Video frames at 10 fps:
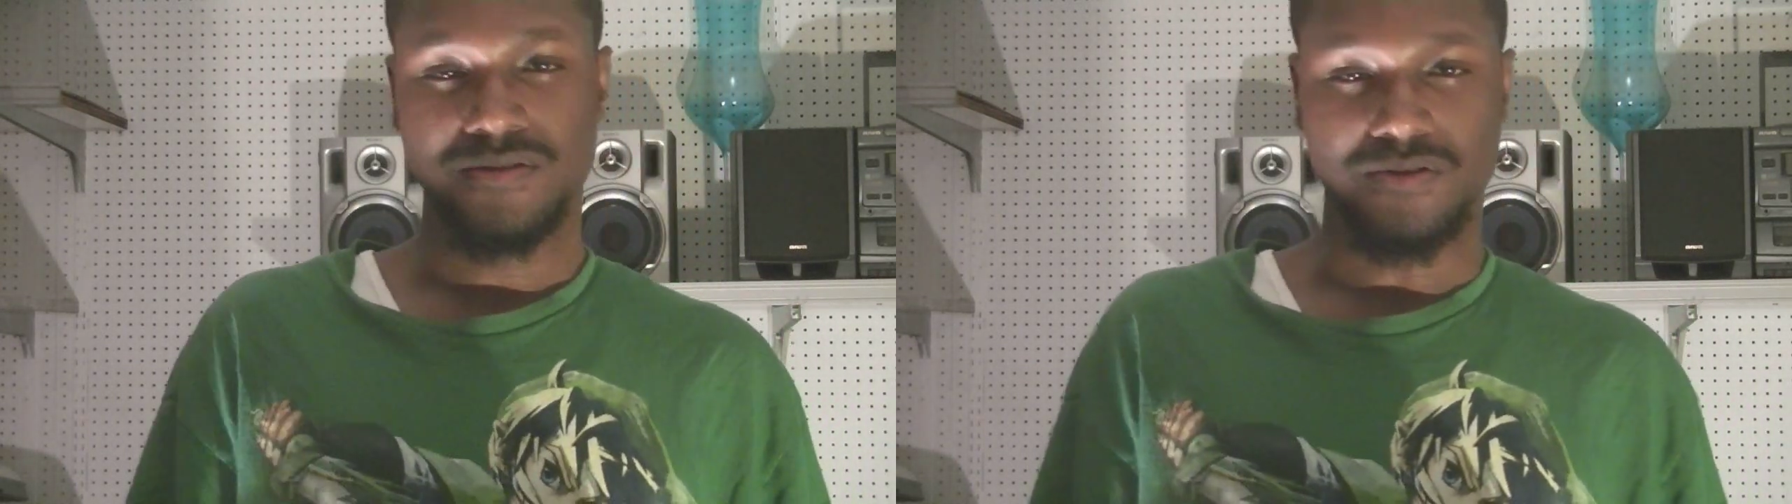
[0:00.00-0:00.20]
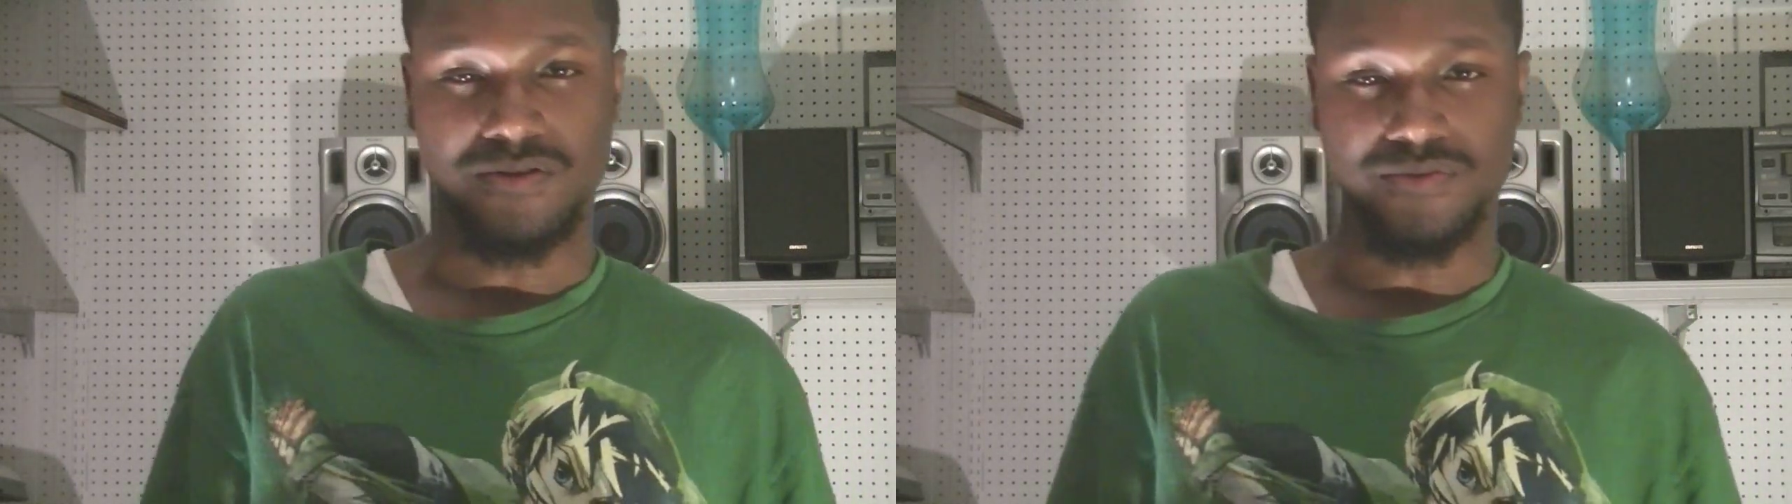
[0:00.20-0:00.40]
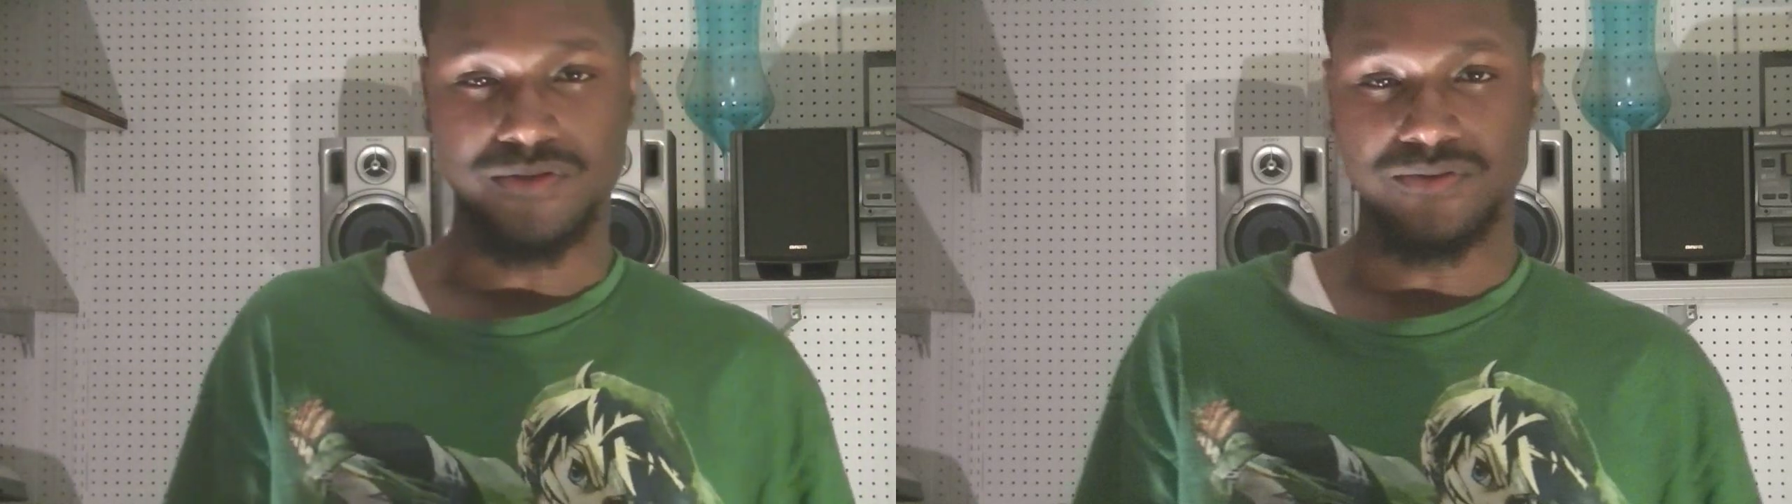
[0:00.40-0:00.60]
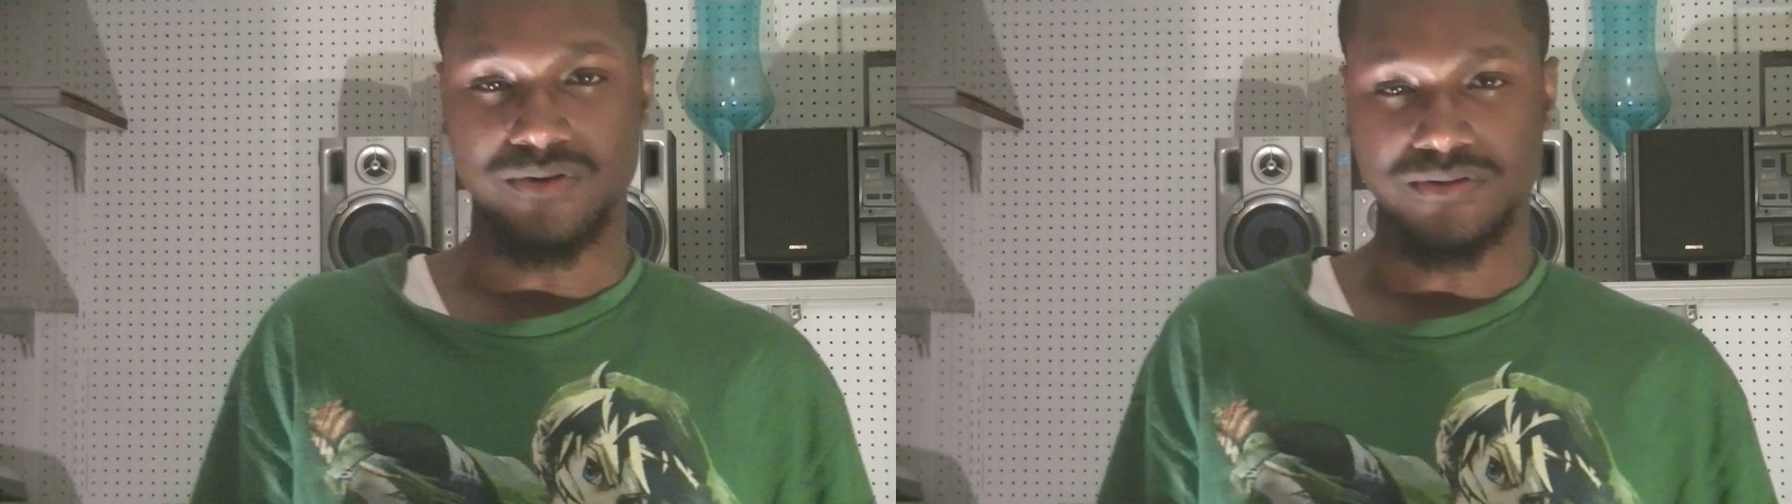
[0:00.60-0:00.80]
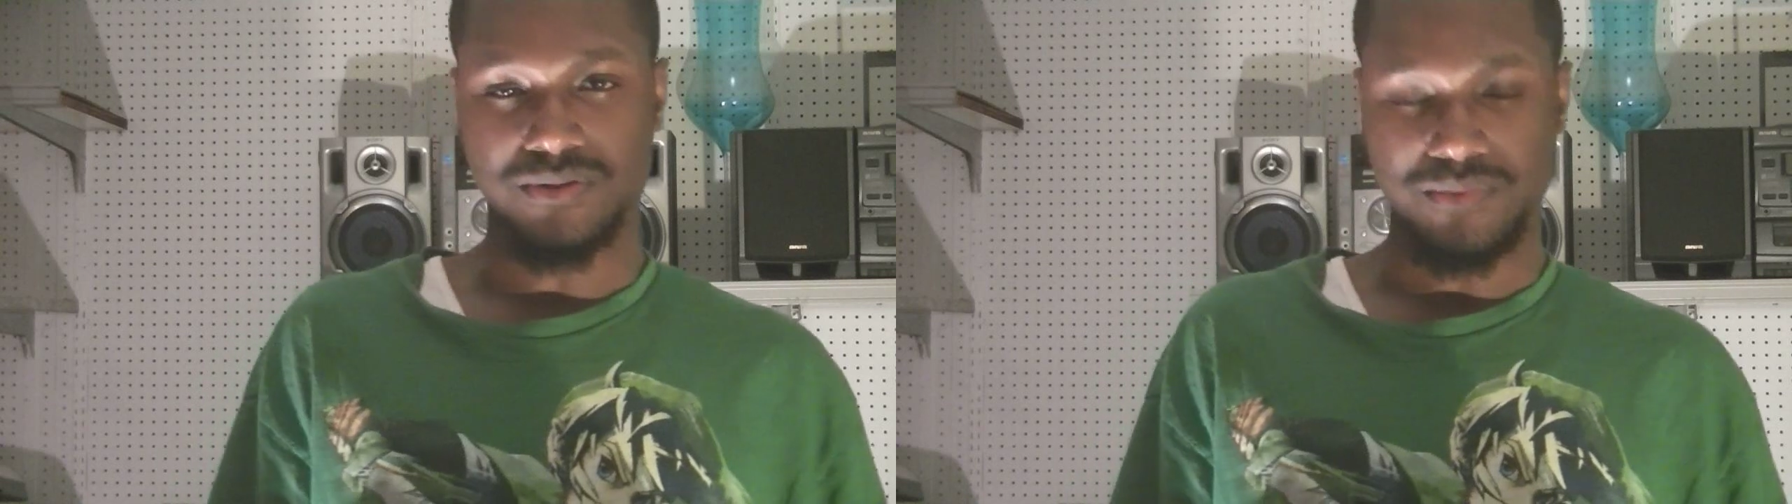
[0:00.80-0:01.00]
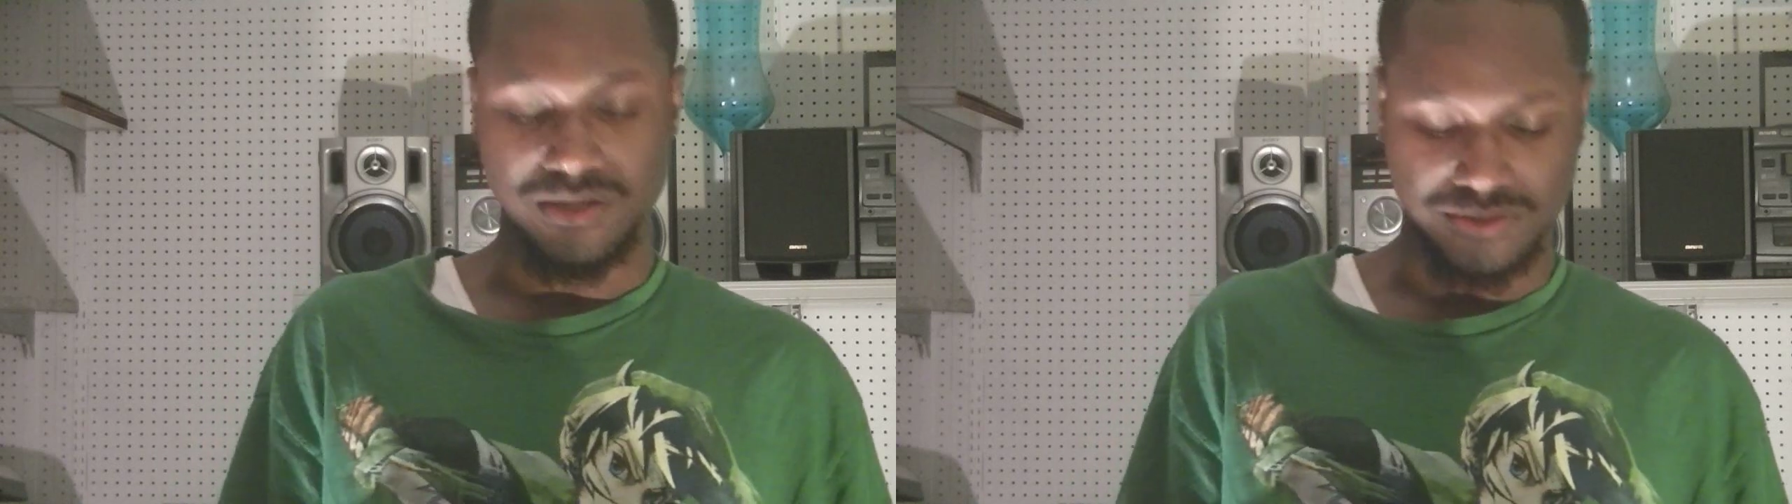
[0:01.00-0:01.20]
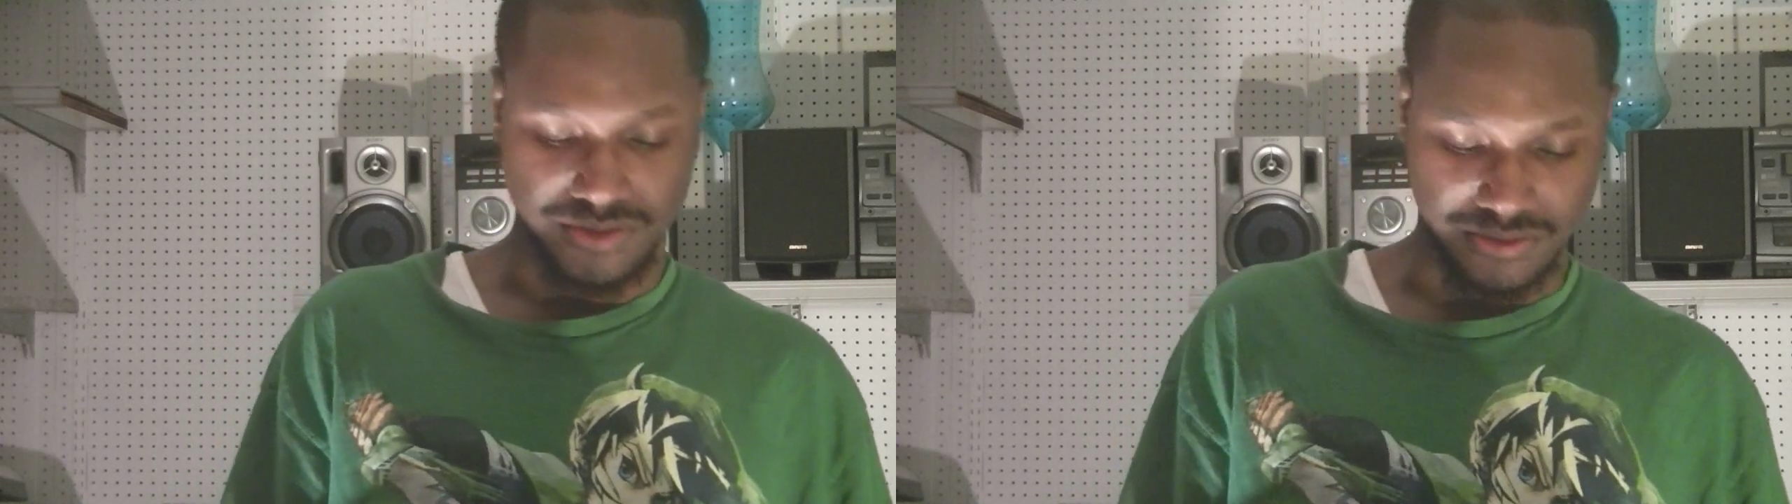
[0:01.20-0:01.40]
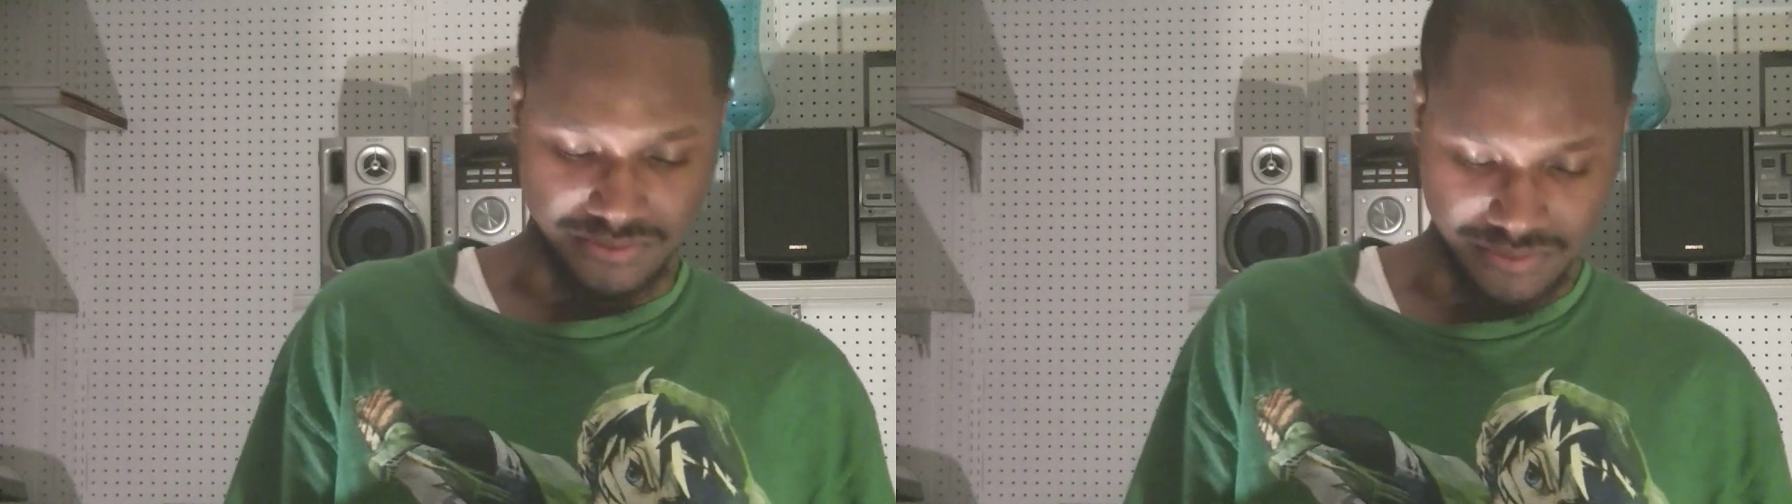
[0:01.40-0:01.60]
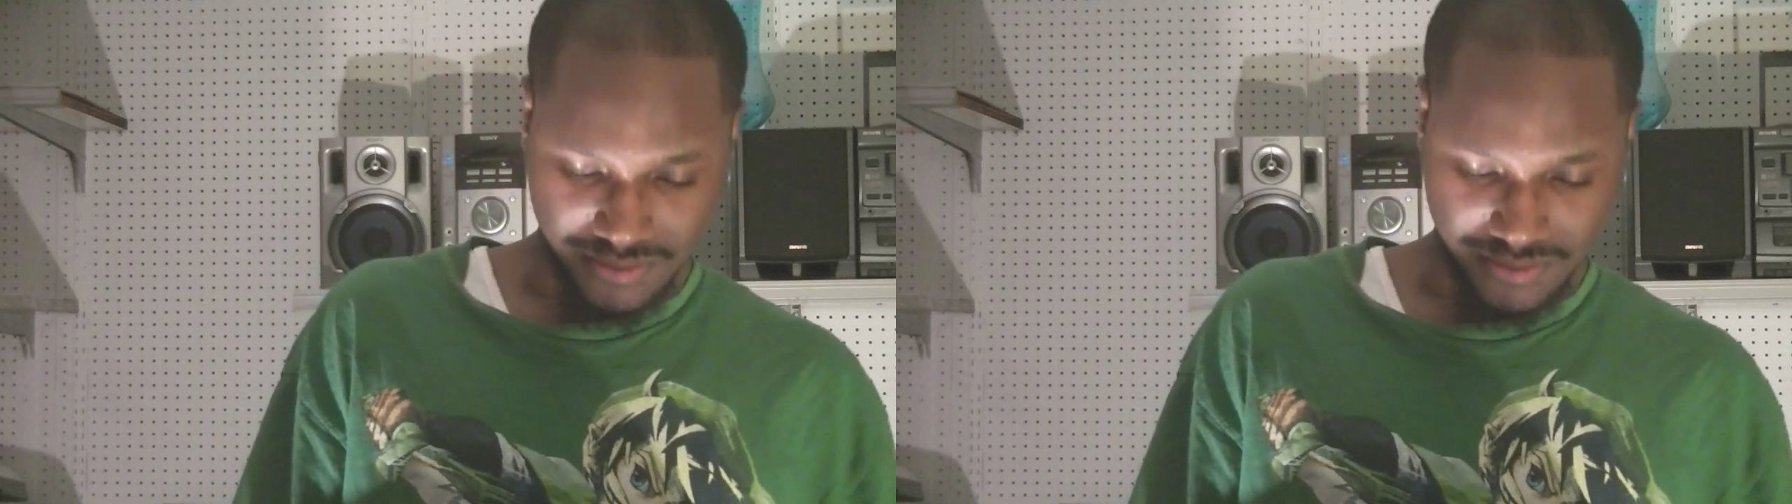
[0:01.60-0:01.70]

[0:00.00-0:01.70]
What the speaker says: all the way throughout the main show